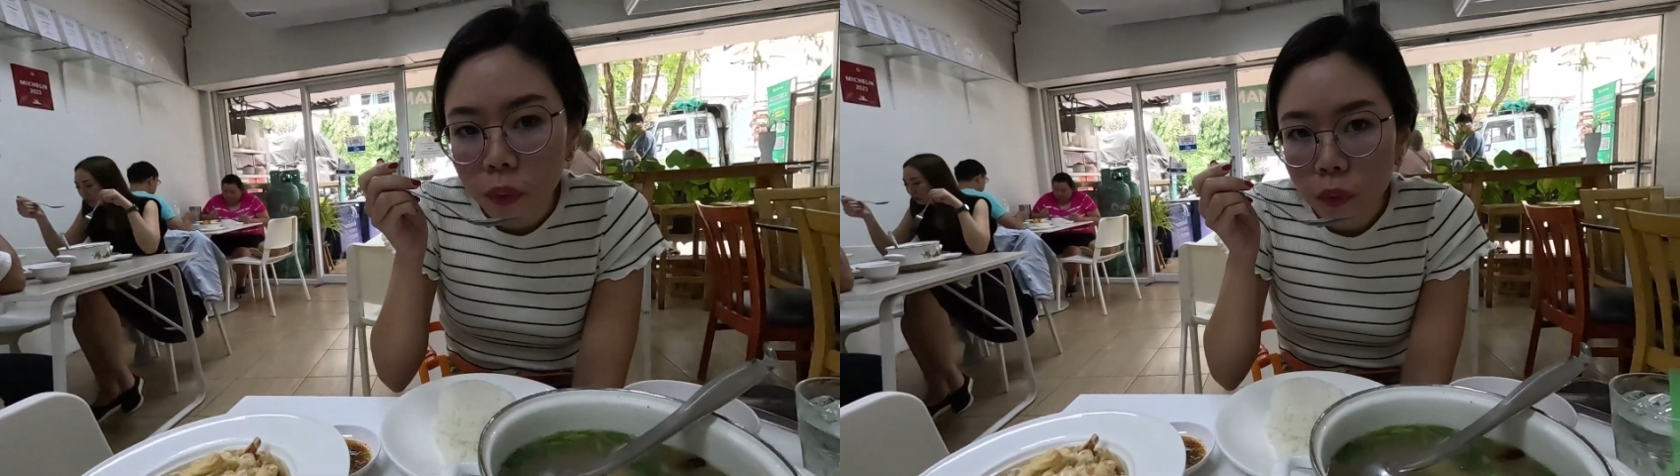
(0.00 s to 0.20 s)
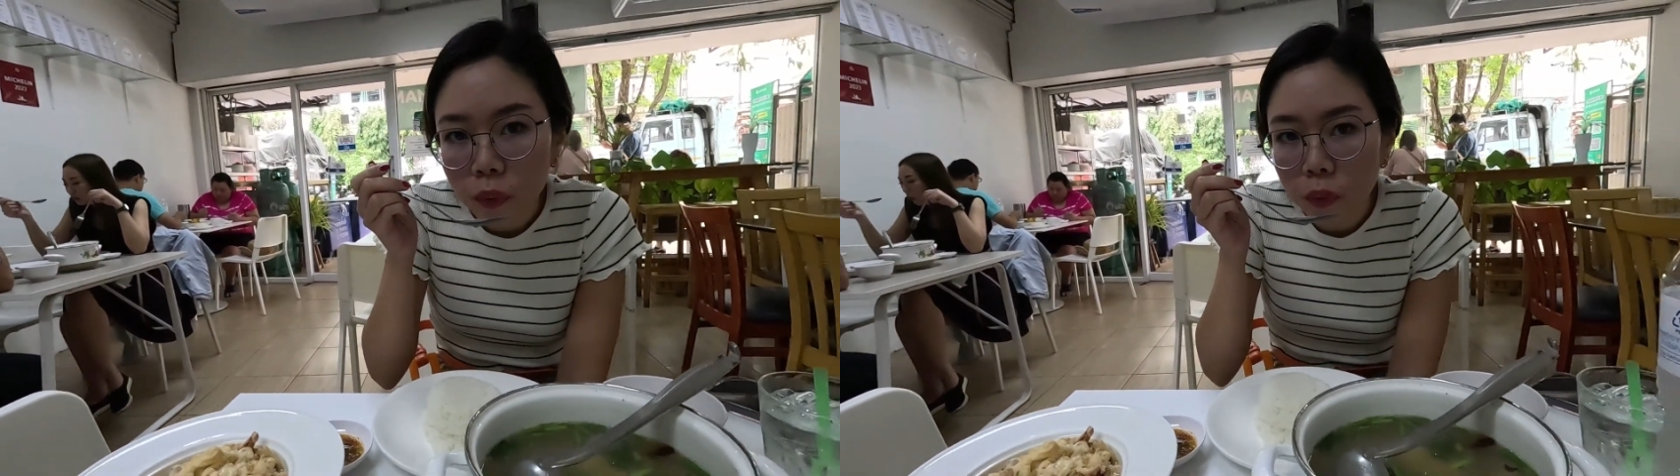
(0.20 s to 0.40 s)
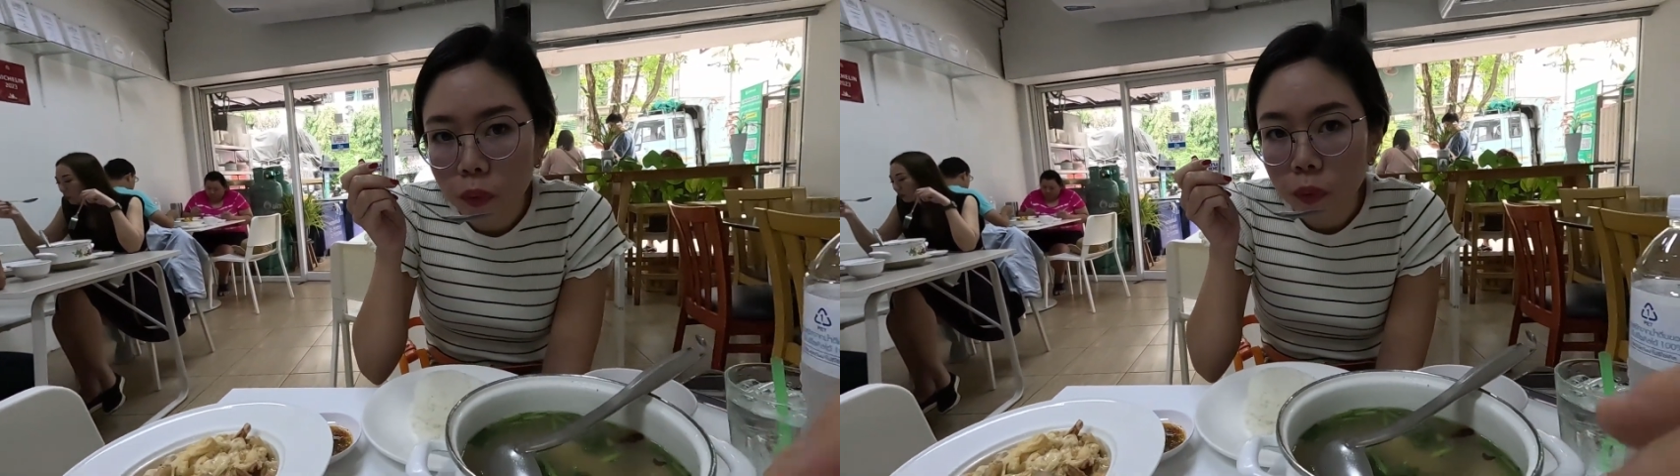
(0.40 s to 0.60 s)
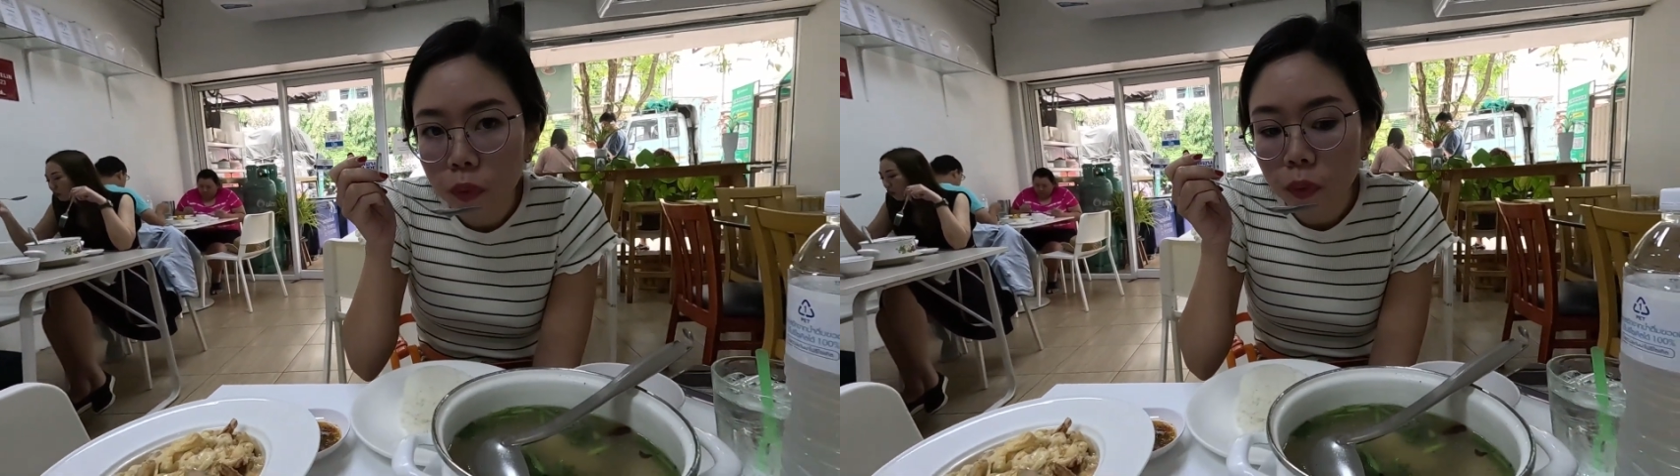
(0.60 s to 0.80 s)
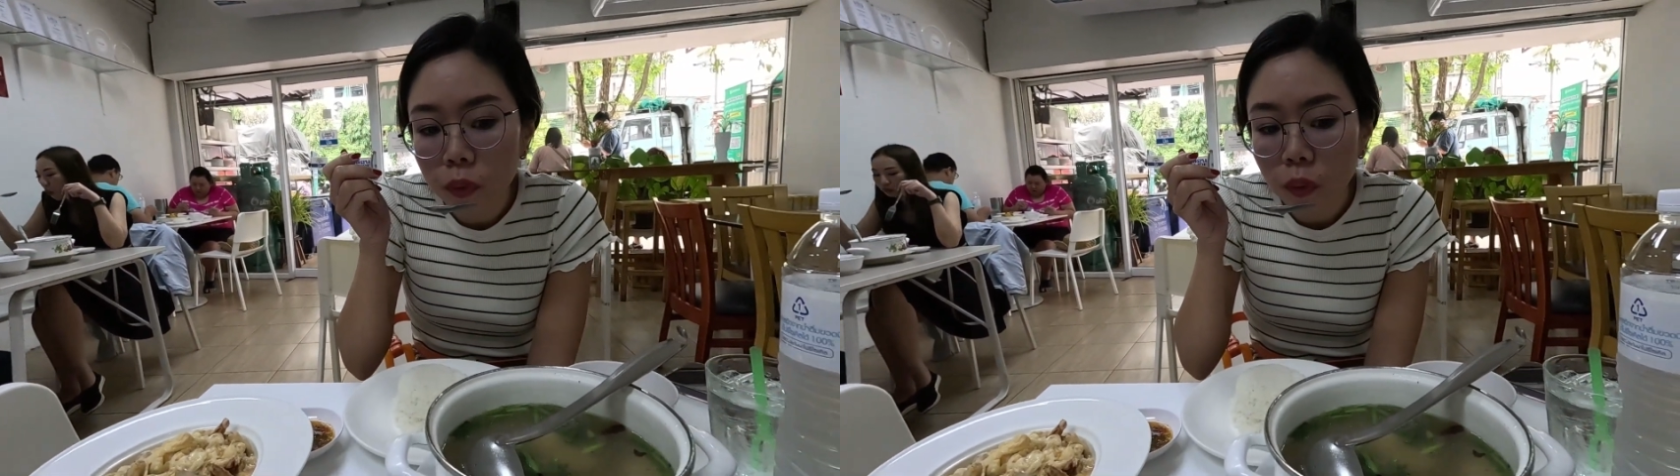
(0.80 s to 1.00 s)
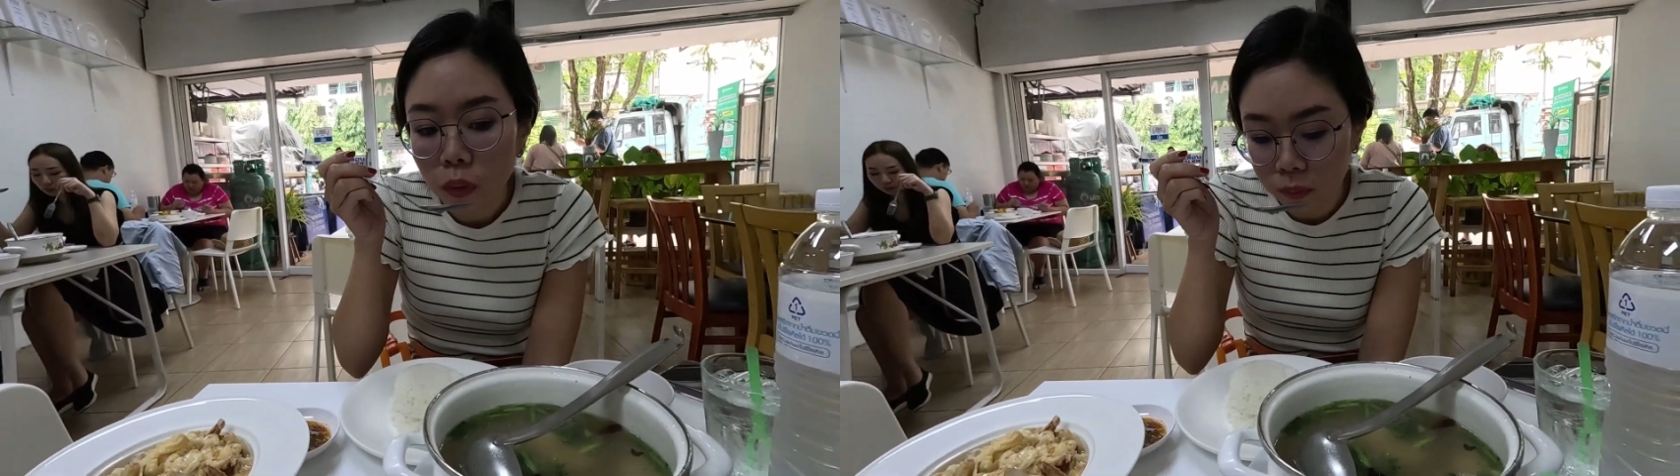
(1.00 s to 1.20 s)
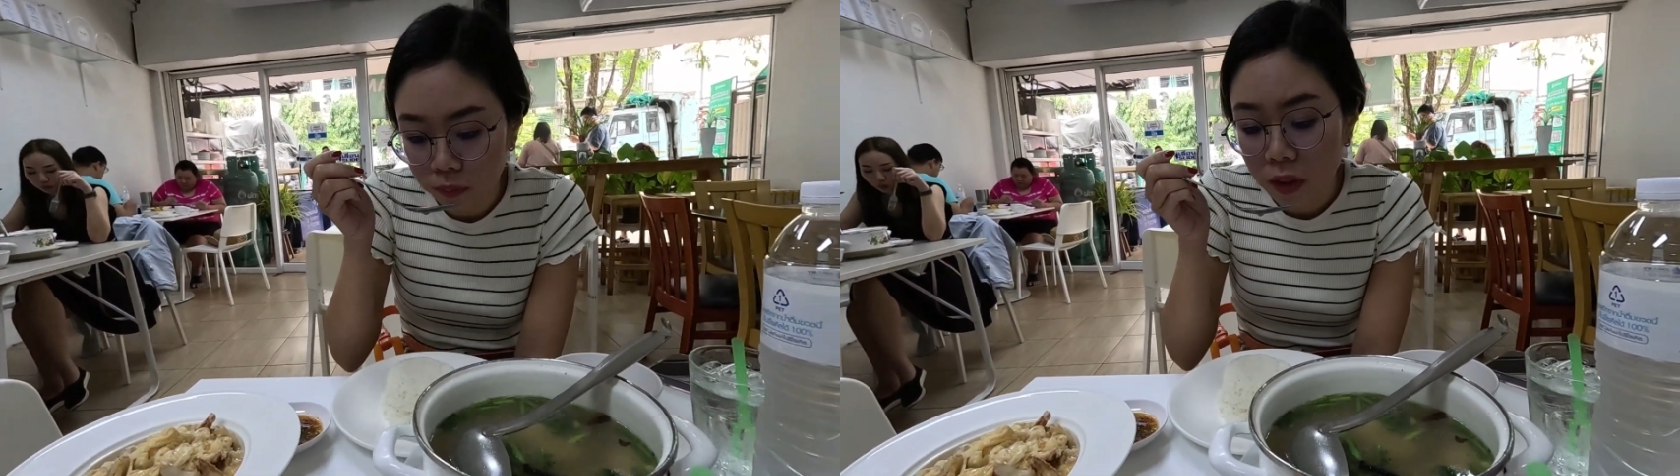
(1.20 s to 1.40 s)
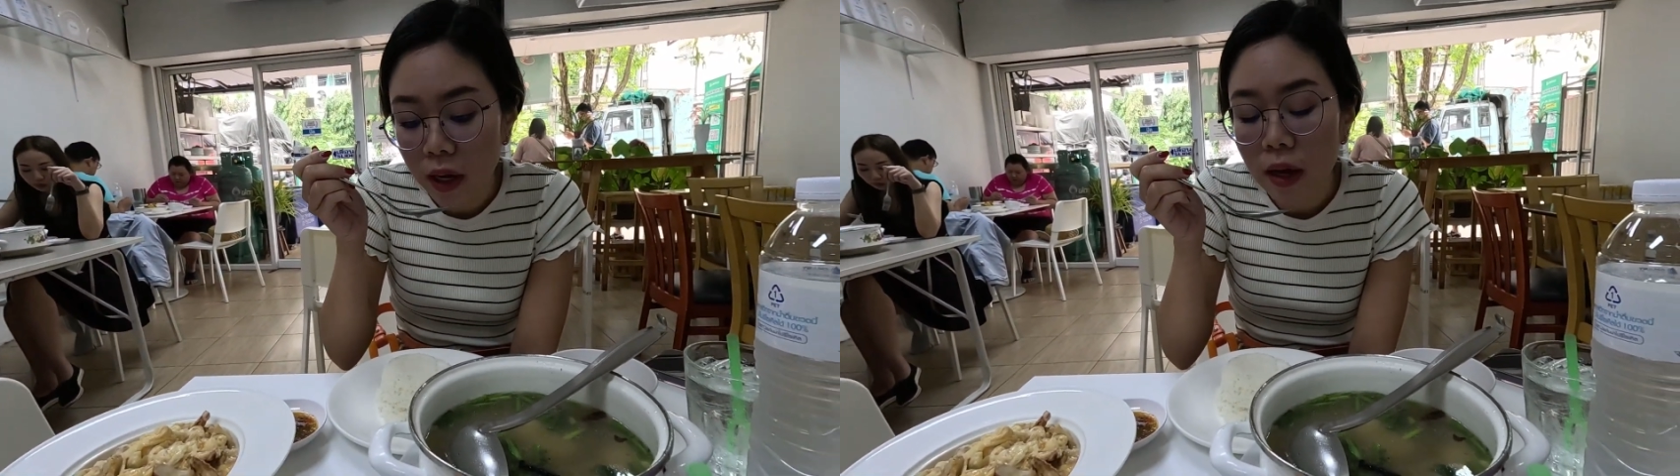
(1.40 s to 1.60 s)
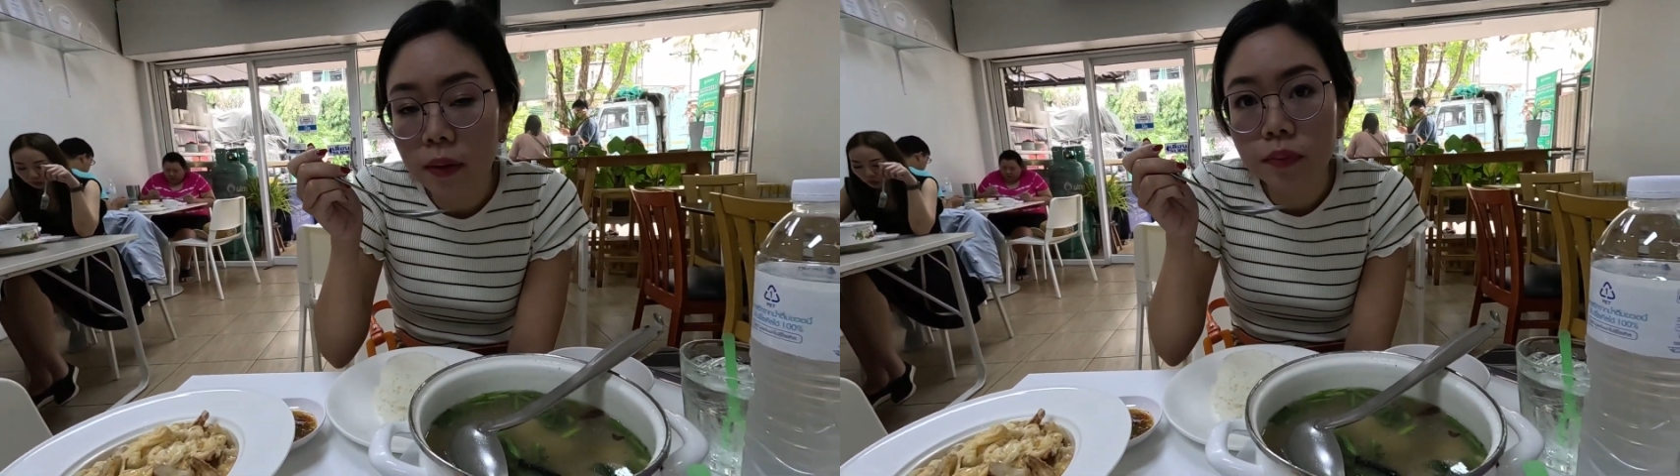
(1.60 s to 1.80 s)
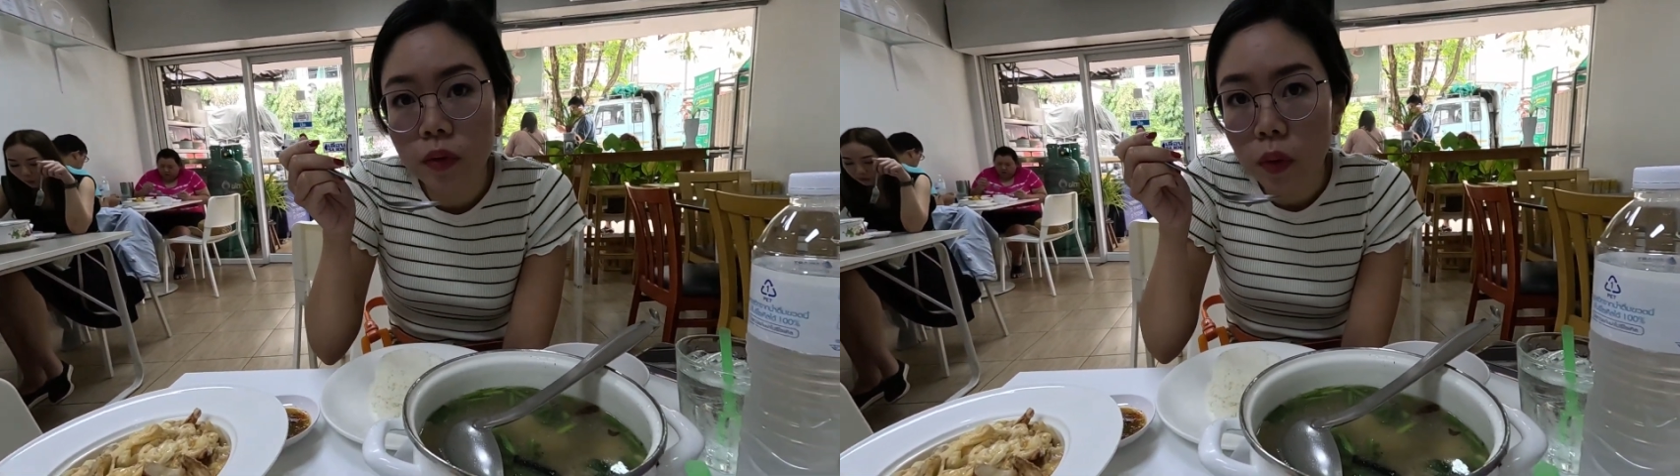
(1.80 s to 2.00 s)
like a very clear version of
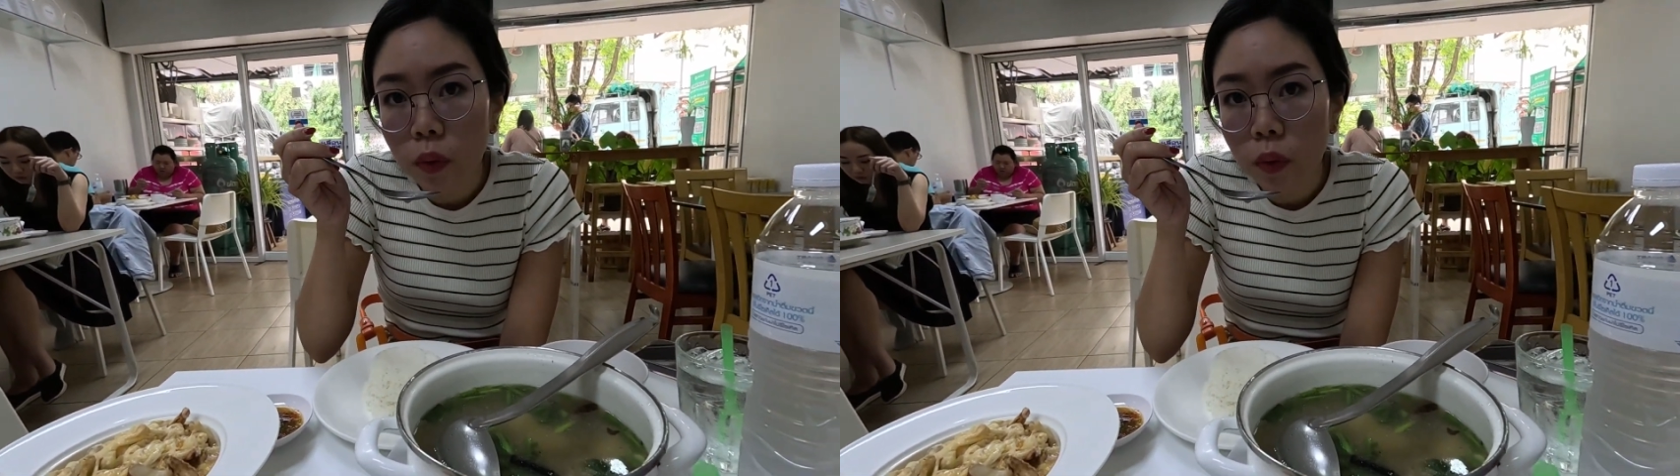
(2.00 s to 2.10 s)
tom yum.